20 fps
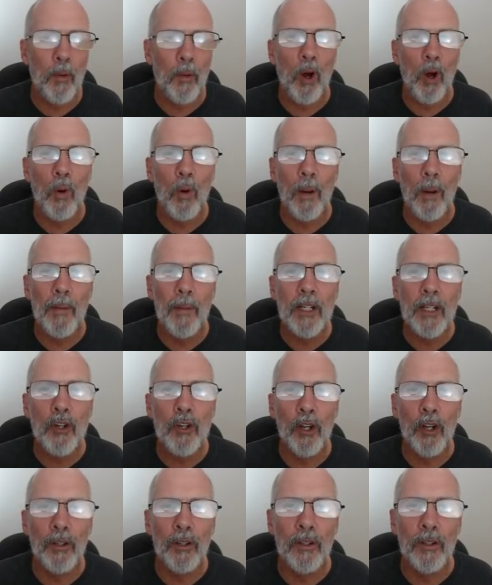
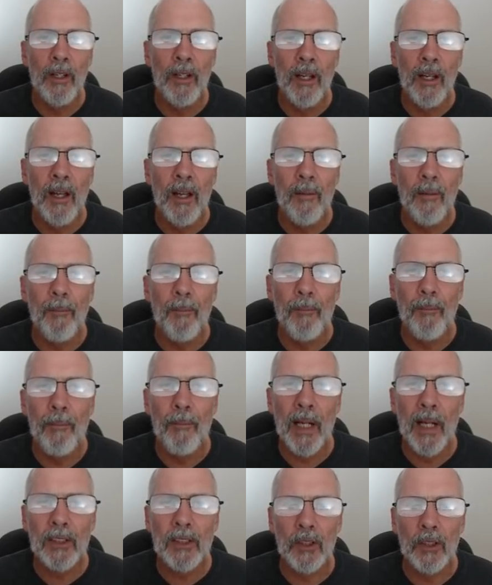prohibition,
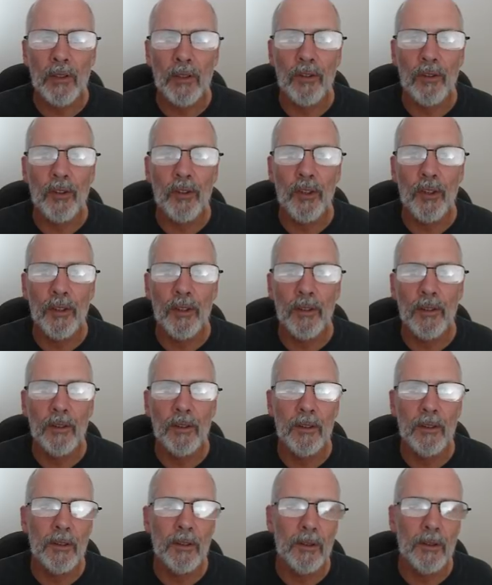mustn't.
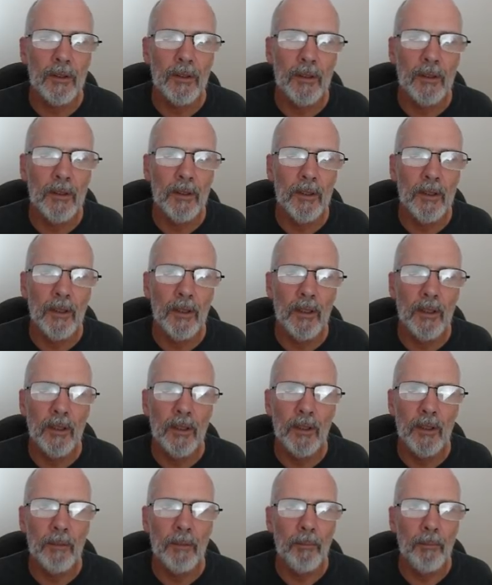
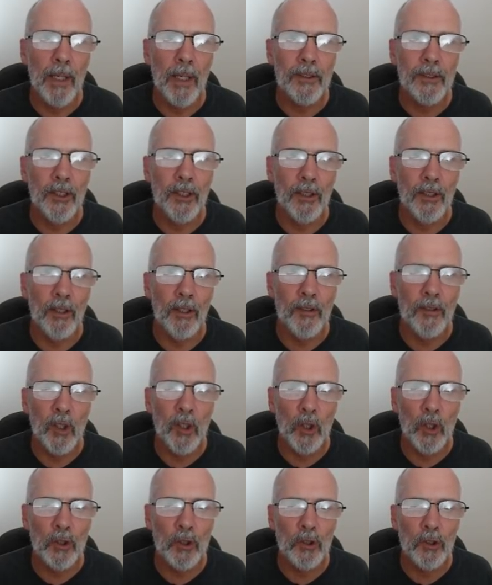Mustn't, of
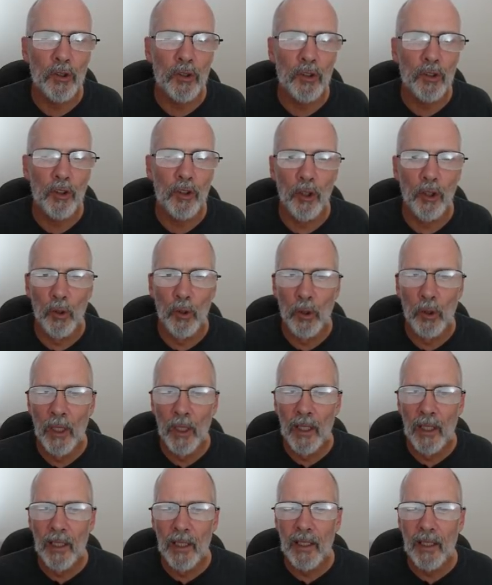course,
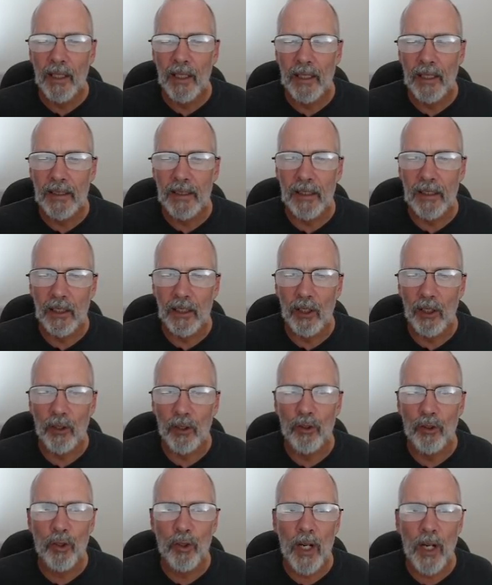too, is the
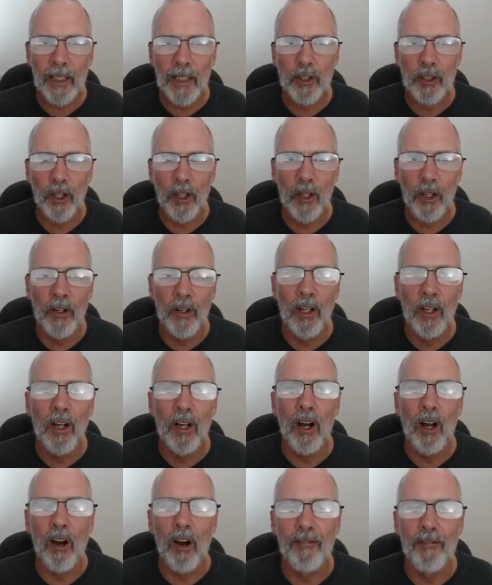contraction
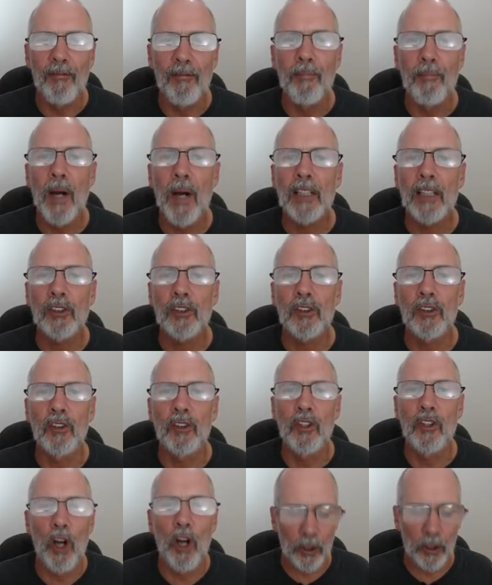of must
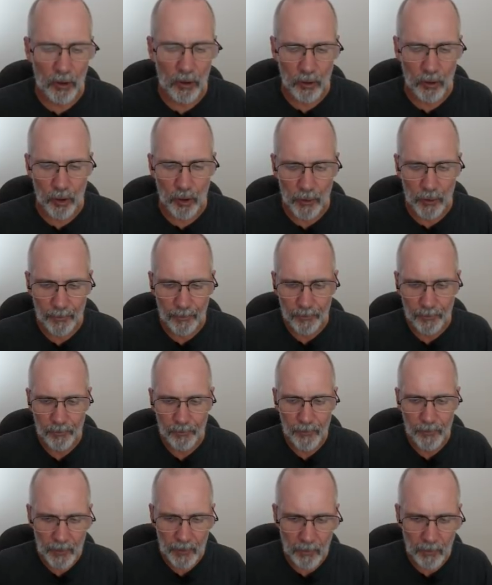not,
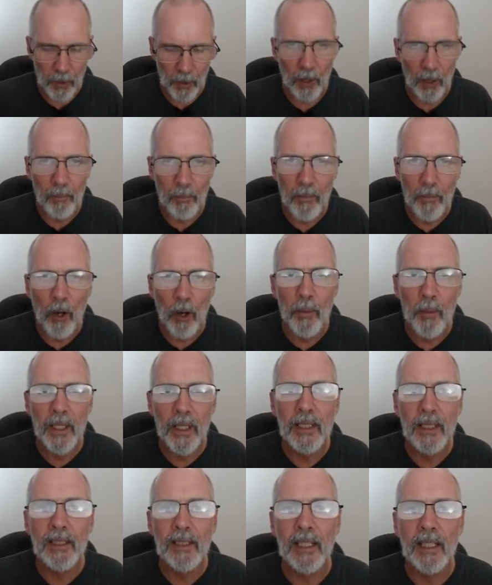but
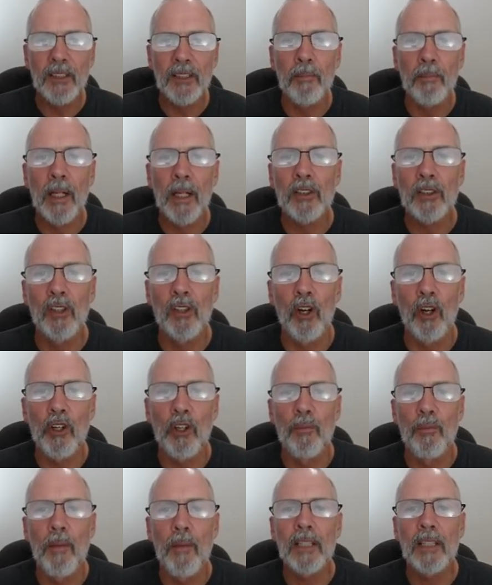nobody says must
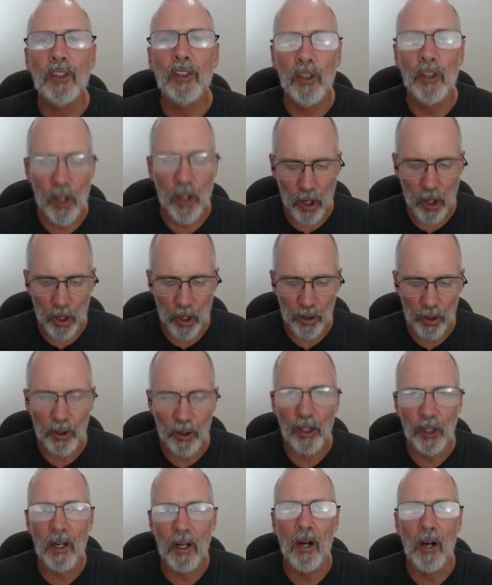not. You must not
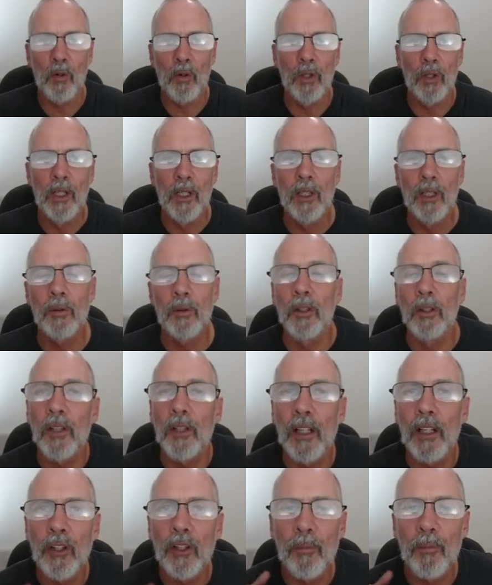go. We
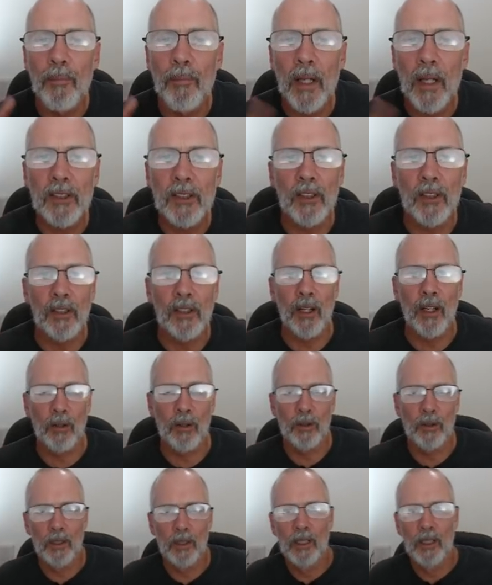say you mustn't
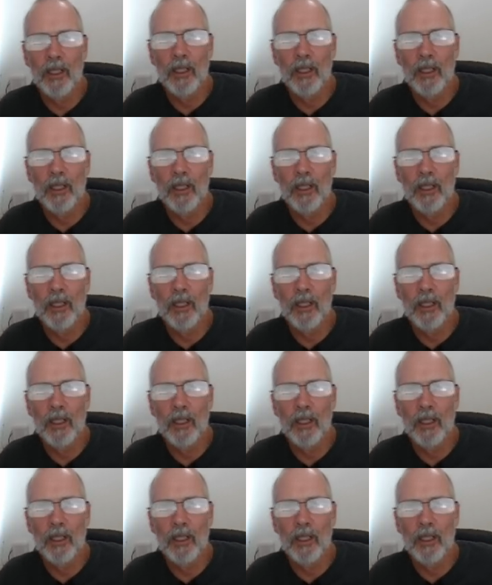go.